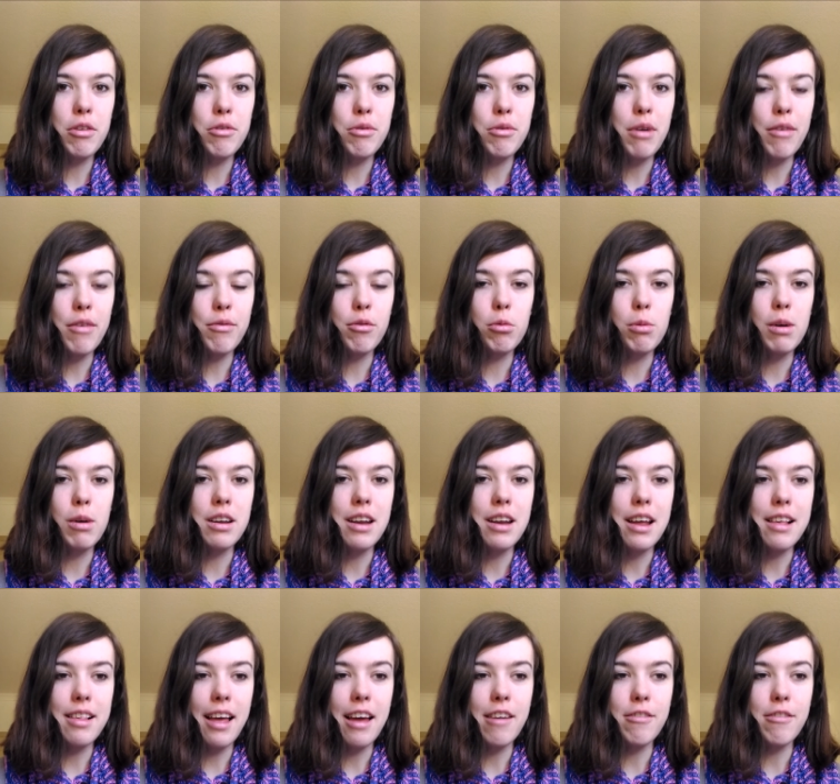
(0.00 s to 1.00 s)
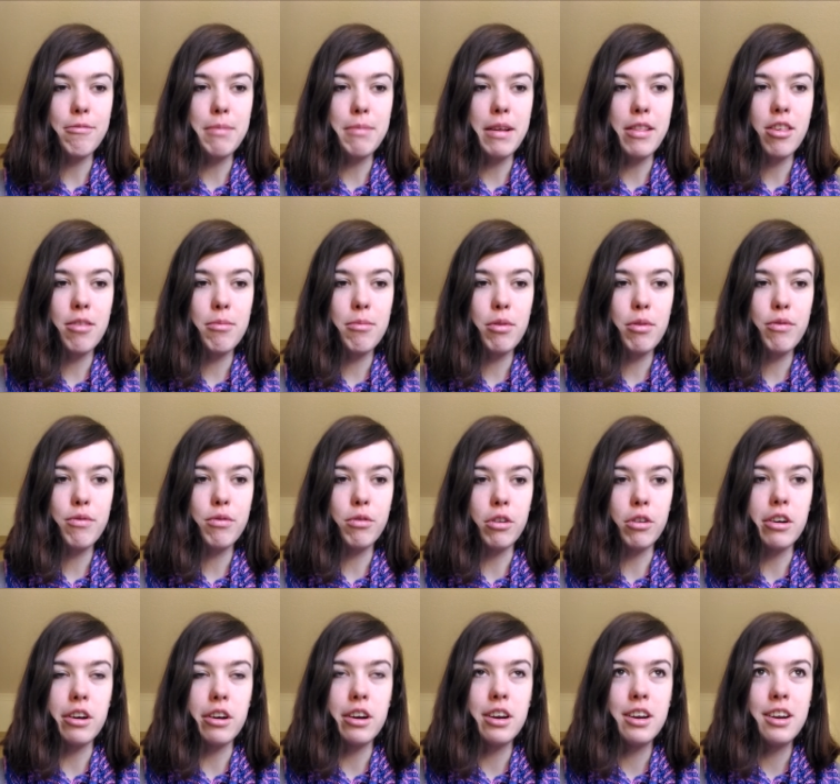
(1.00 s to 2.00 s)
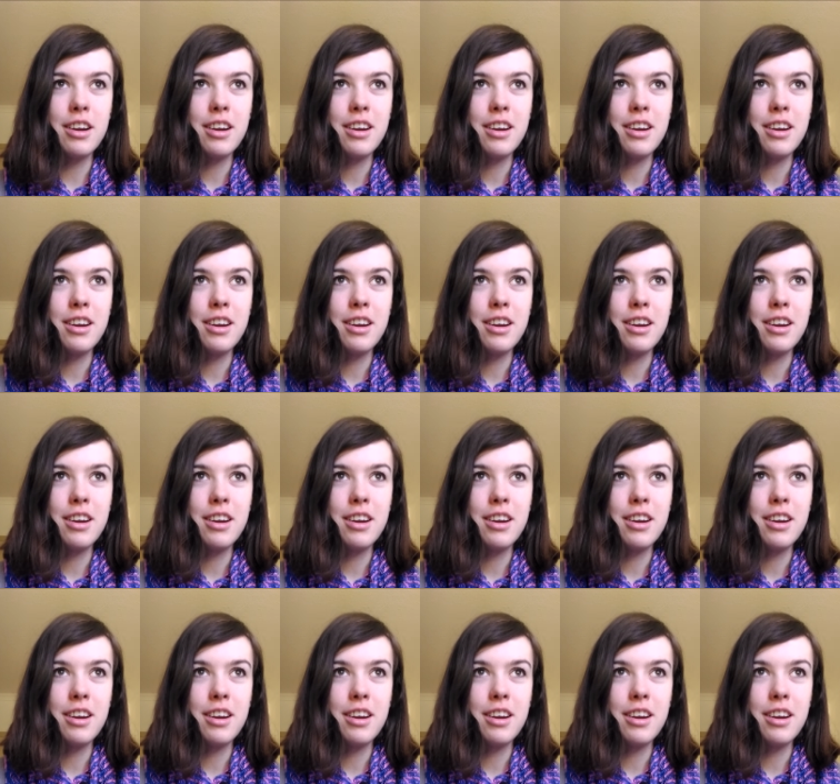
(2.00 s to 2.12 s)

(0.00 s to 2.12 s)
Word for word: stressful one, as I've mentioned before.